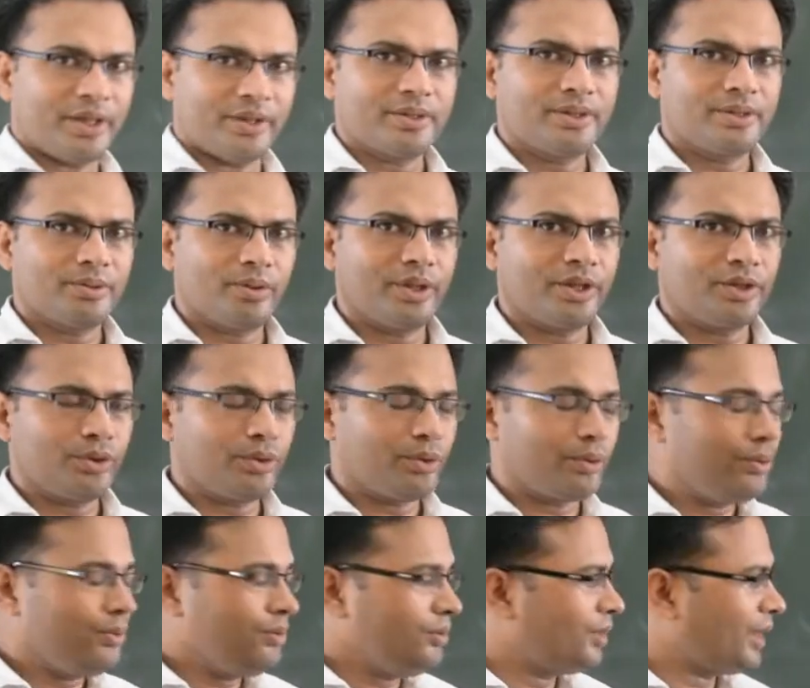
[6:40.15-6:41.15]
So as you know,
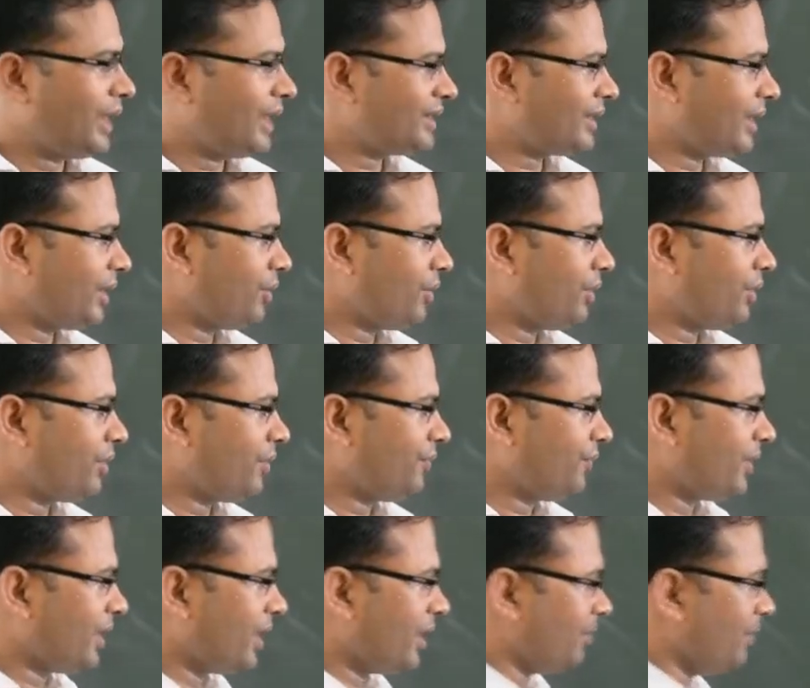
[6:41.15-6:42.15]
SI unit of
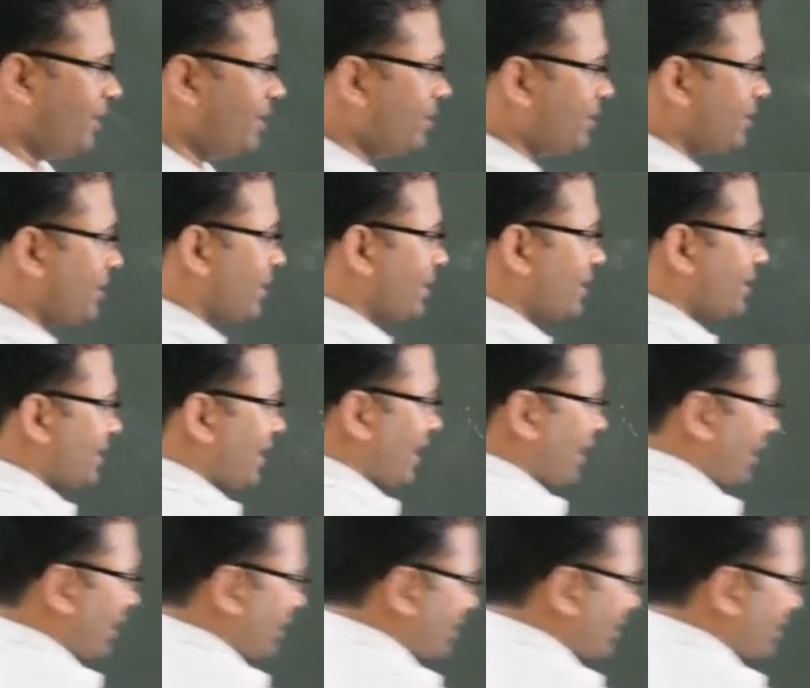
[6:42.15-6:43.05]
time is second.